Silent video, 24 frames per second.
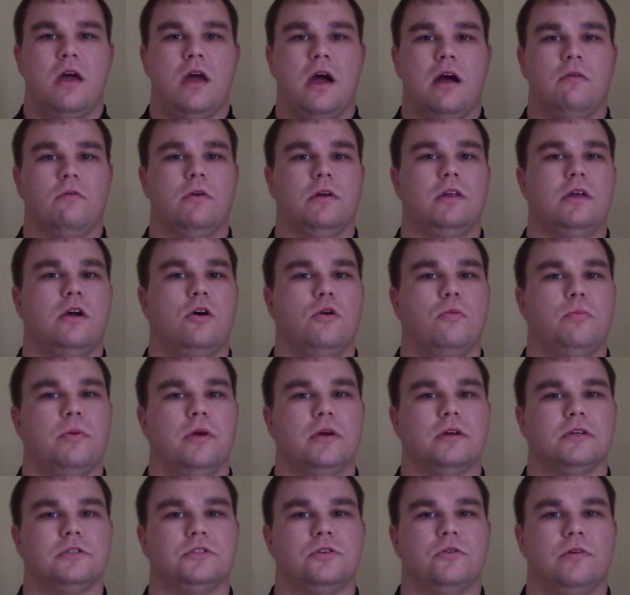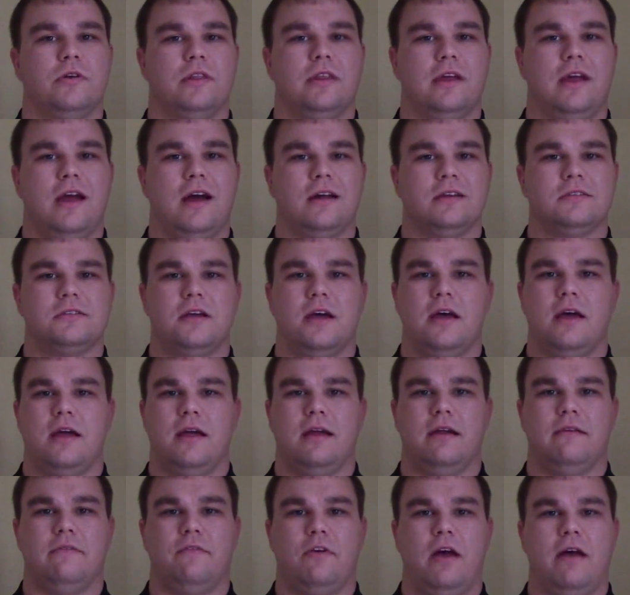I really hope you enjoyed the content,
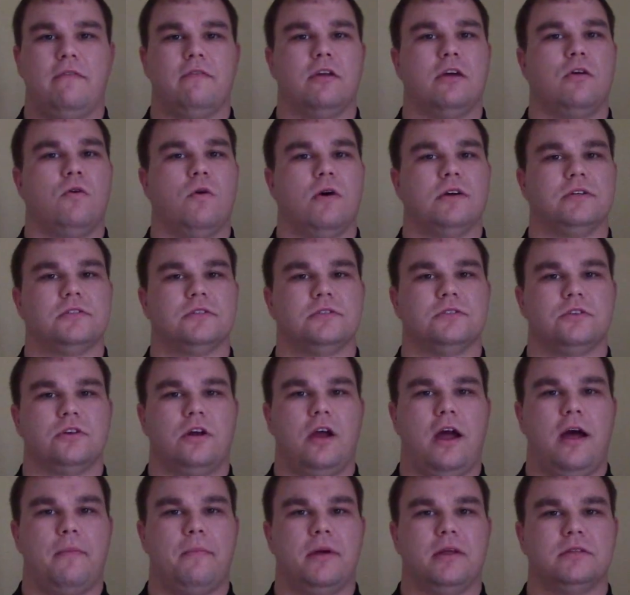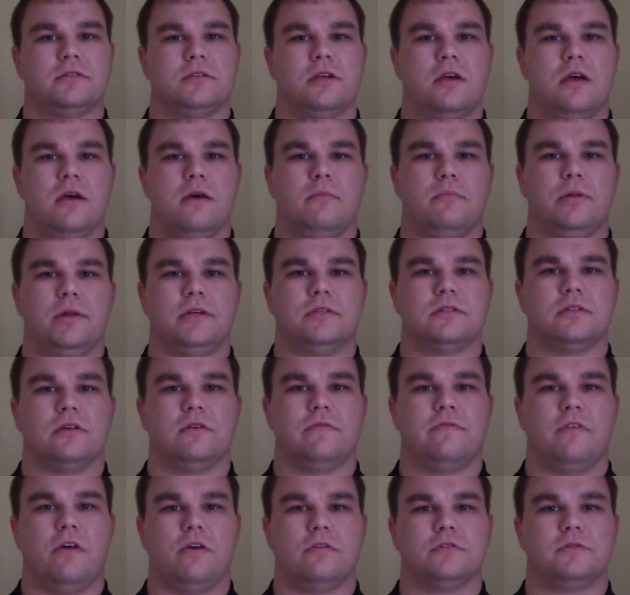and if you have any questions or comments, please
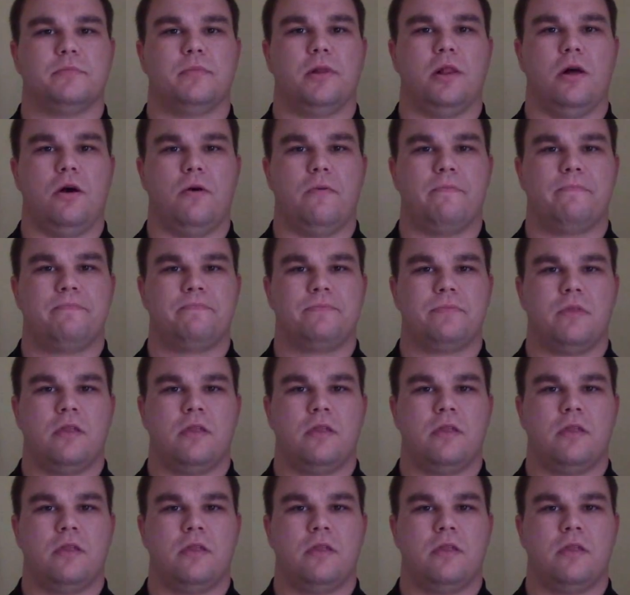leave those below.